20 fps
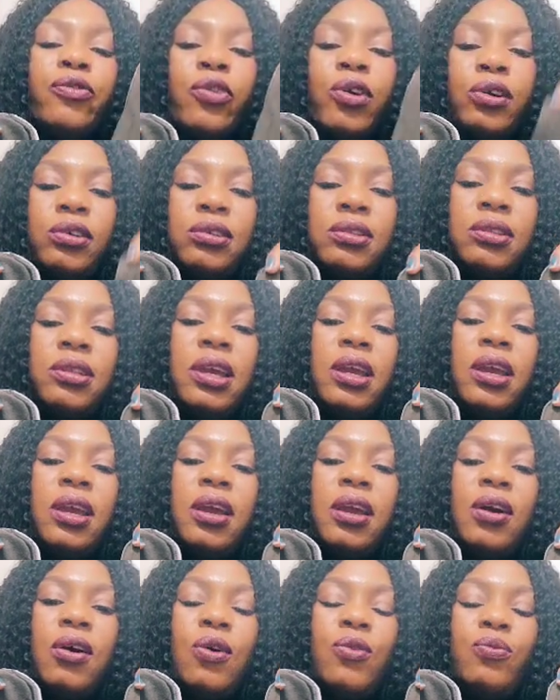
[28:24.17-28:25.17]
first
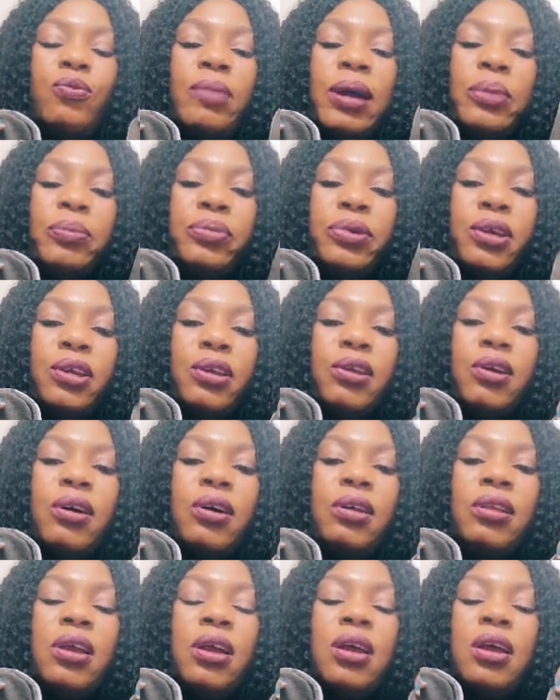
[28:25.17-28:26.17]
day of my
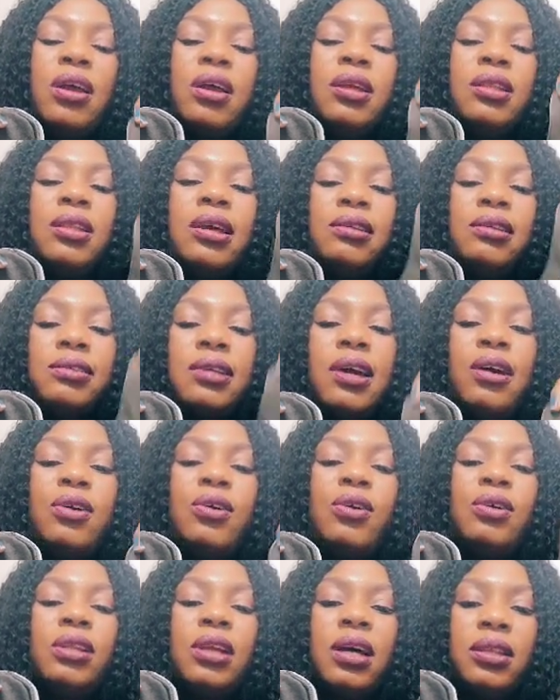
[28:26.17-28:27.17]
period, the
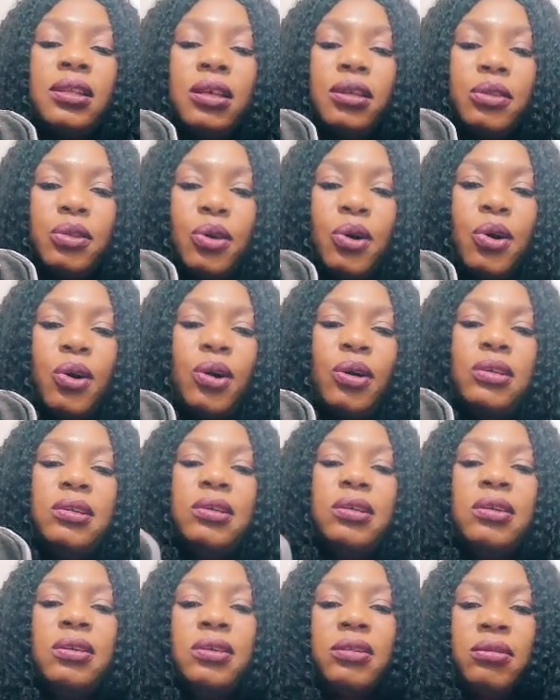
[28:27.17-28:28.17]
second and the
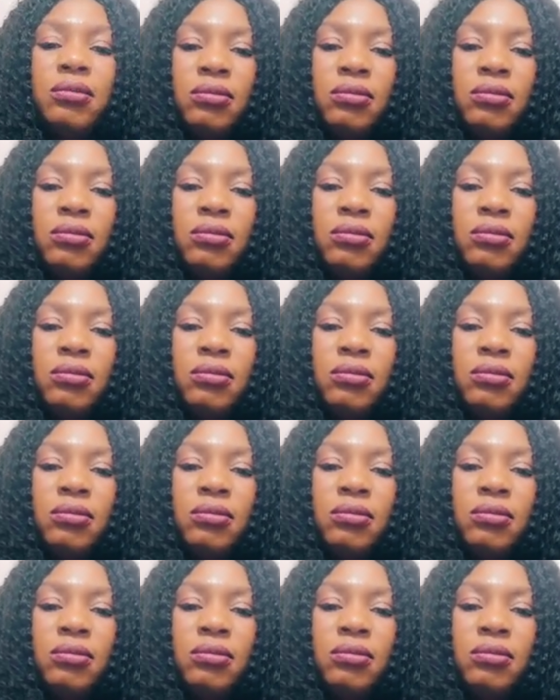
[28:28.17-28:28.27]
third.